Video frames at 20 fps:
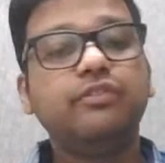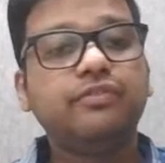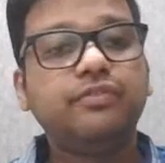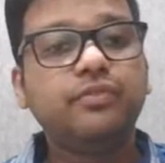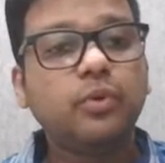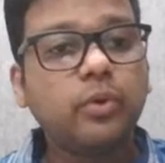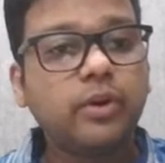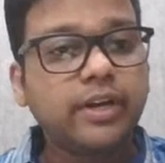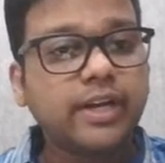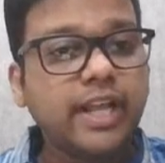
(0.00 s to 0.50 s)

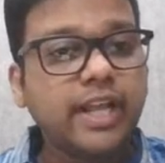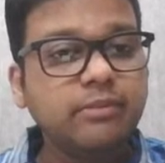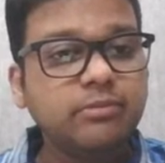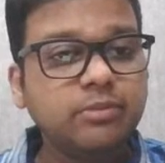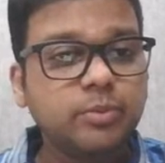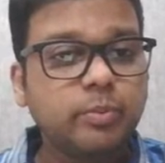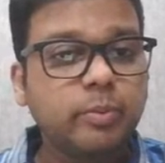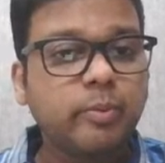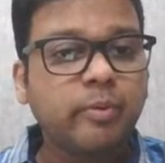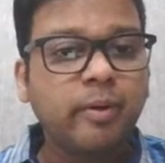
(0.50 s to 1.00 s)
4
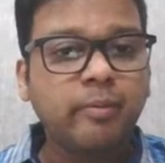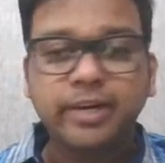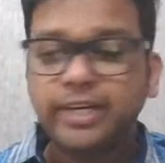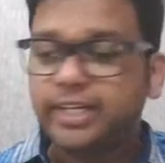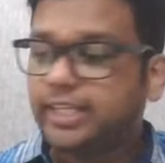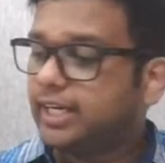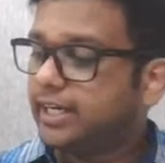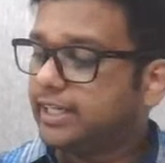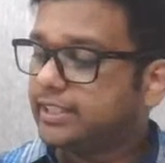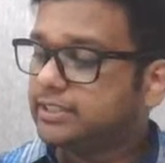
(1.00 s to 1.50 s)
times probability
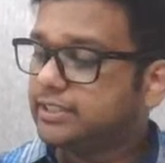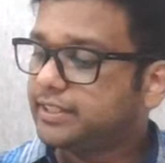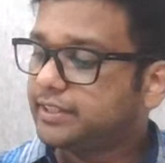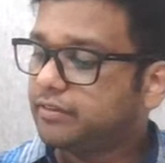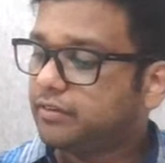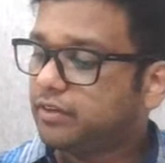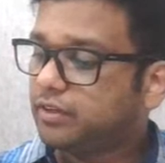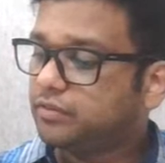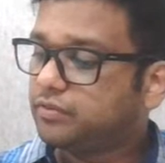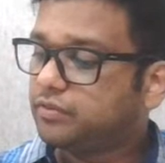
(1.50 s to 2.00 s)
that x is
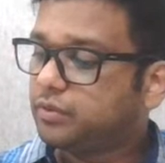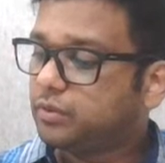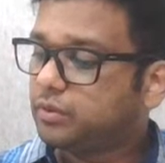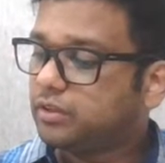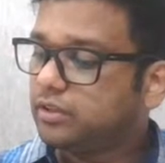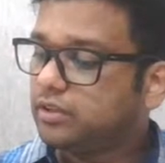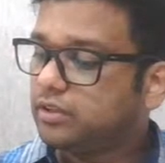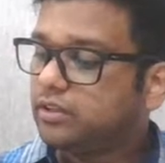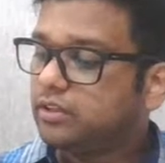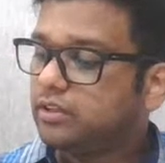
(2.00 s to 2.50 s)
equal to
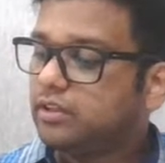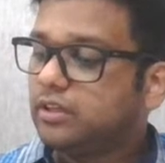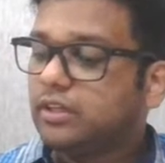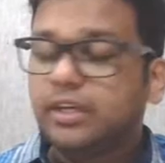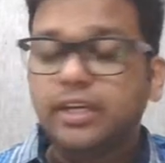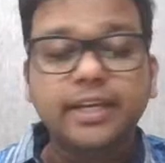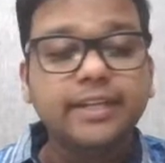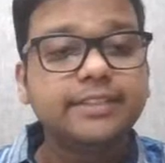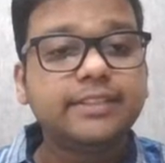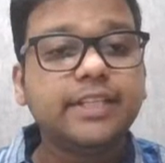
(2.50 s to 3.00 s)
4
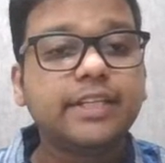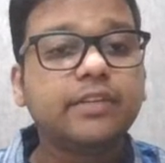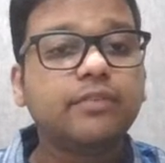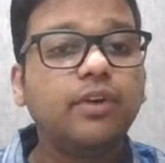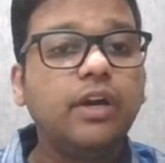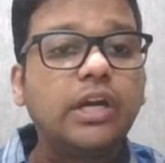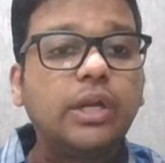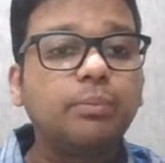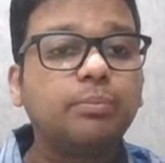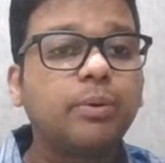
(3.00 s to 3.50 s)
is
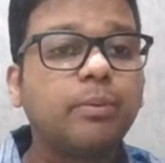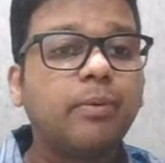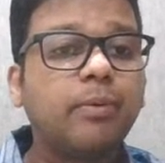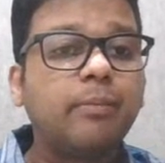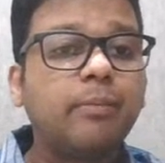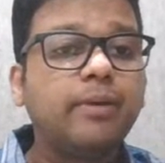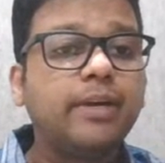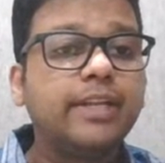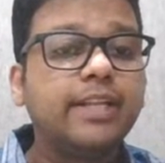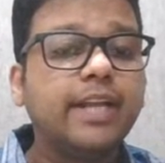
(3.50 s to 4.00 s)
equal to
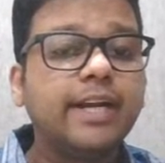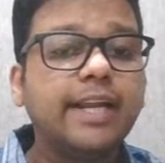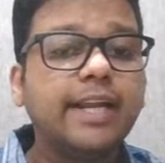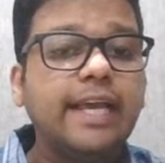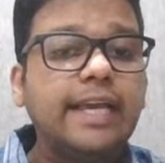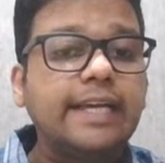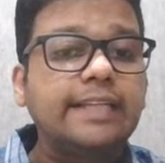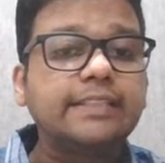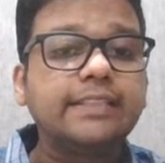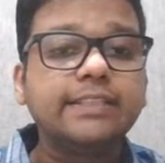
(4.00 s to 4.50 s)
probability that
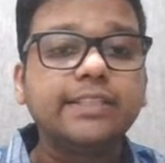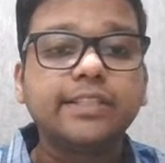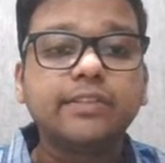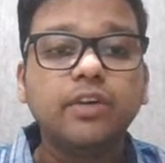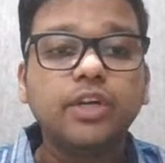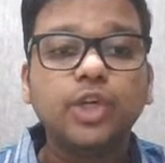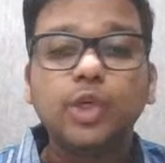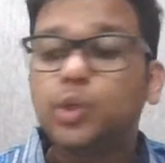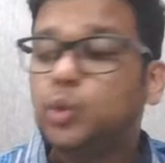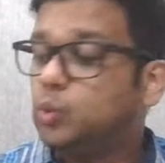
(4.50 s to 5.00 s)
x is
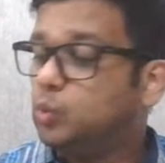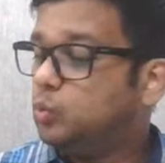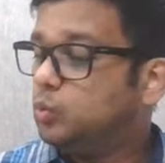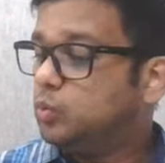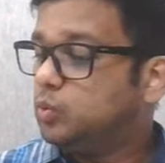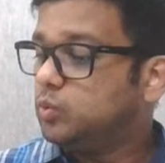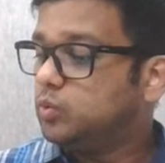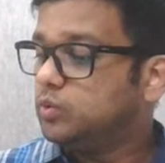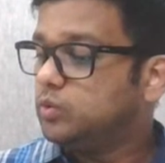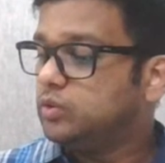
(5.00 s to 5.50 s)
equal to 2
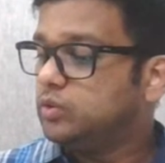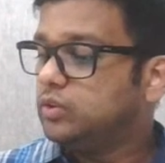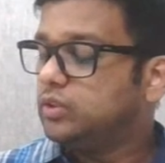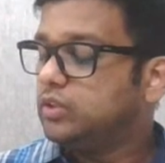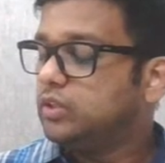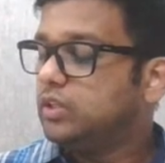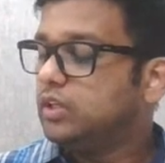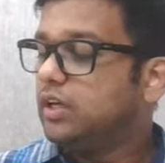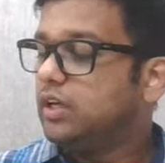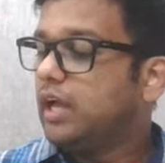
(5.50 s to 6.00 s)

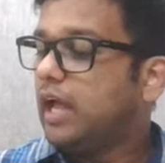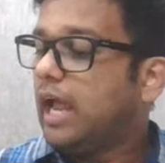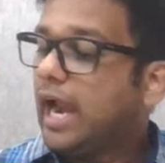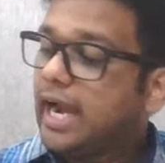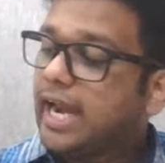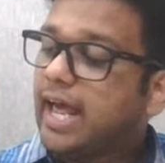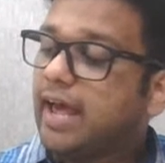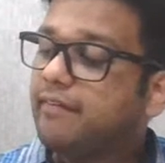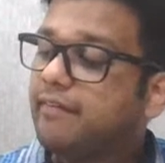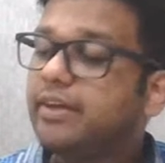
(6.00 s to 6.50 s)

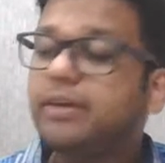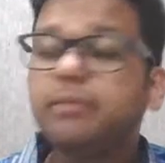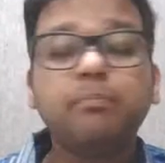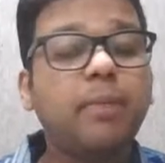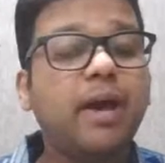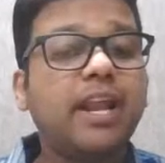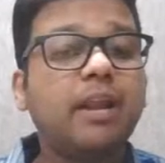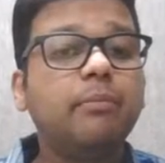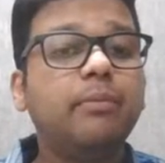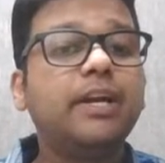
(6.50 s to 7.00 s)
and having
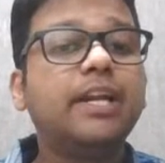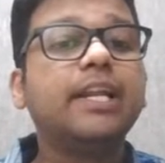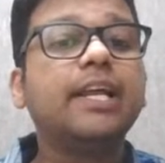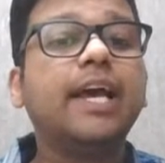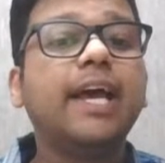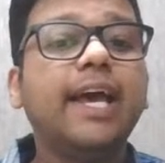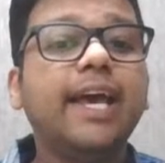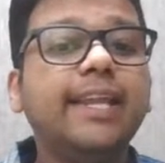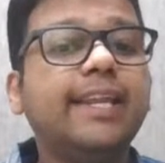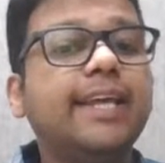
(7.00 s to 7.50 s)

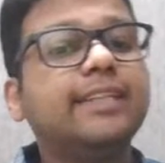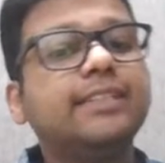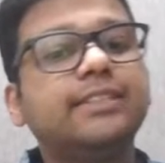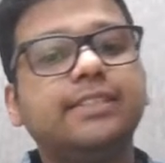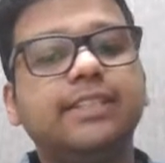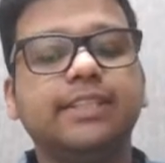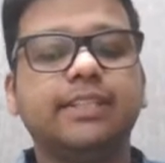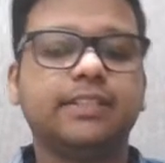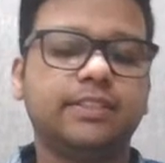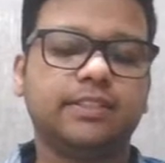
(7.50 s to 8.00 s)
parameter n as
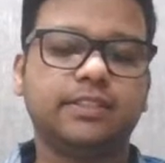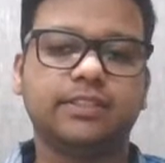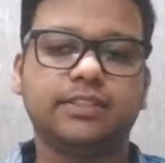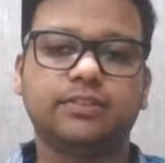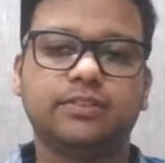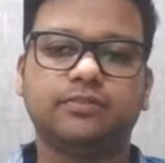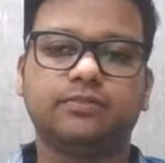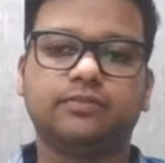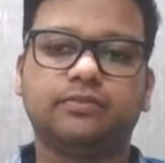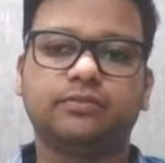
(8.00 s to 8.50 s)
6.
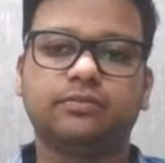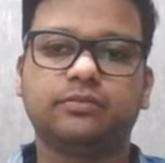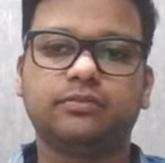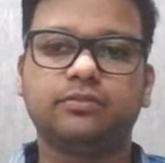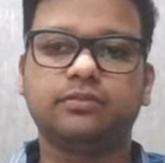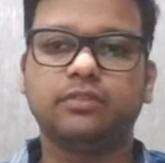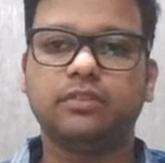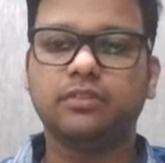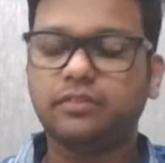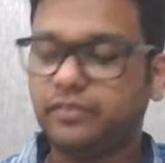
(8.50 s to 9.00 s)

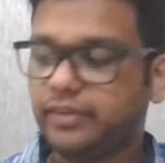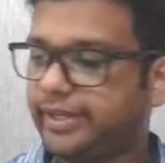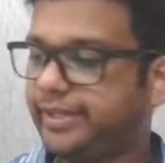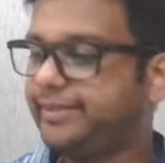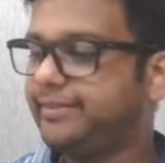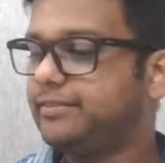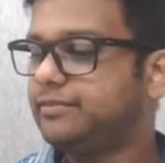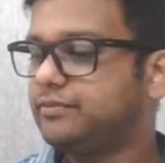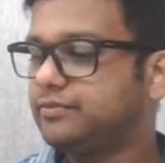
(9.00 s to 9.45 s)
Fine.